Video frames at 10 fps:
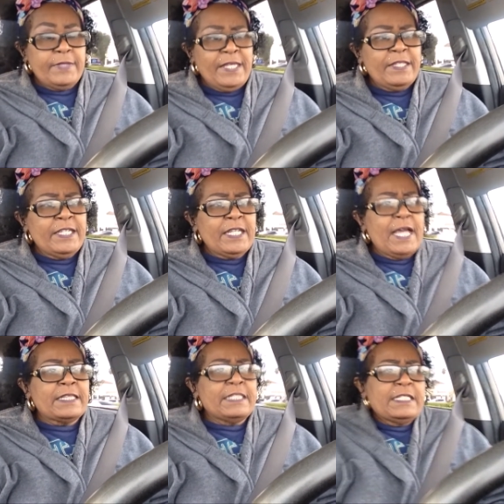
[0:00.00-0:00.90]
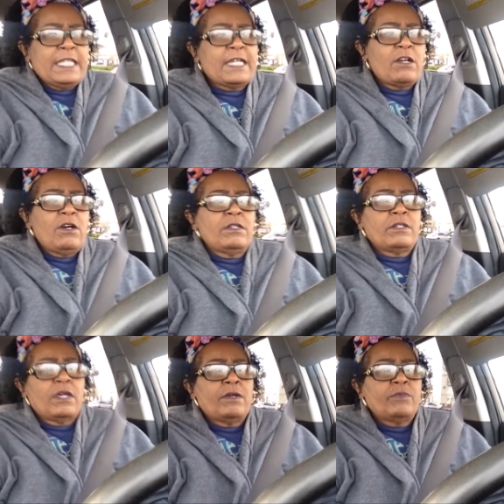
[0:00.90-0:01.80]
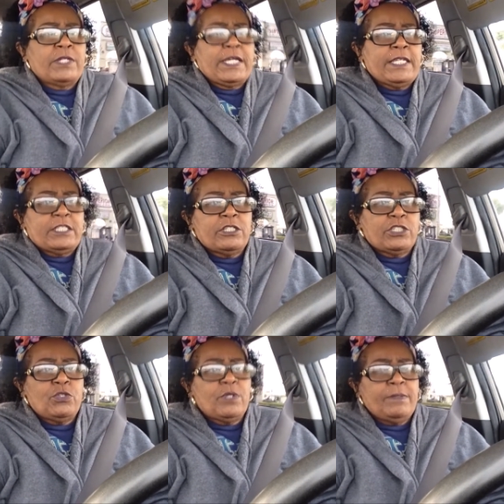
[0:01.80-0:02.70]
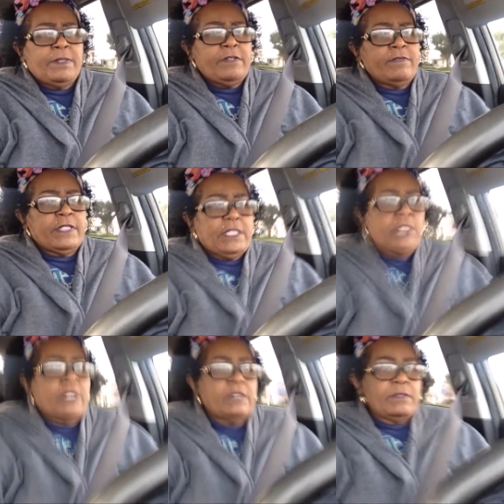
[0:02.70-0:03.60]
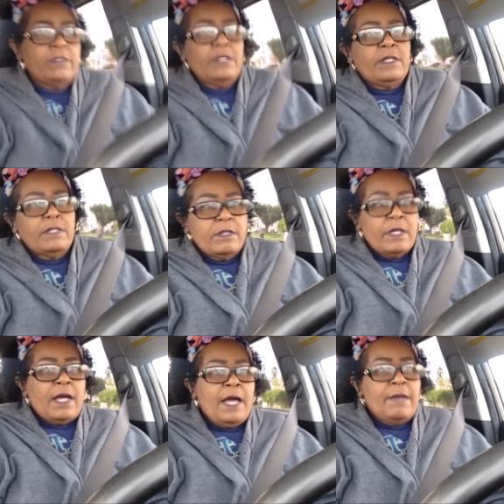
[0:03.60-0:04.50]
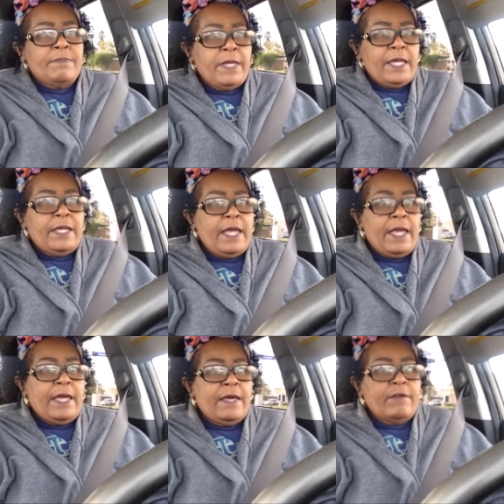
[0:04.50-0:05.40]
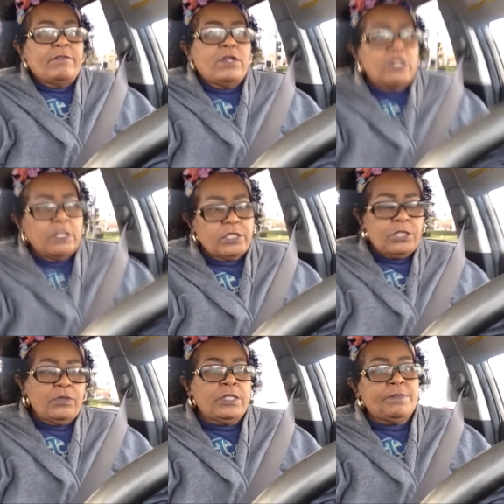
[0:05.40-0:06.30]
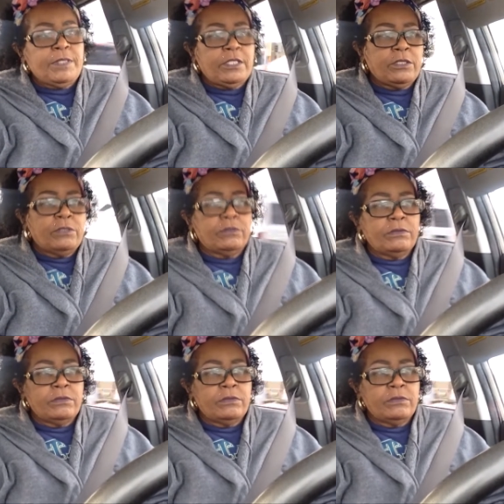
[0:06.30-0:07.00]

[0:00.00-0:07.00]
and then I think like on, uh, when I get to a 20 minute video, I may have two in the middle,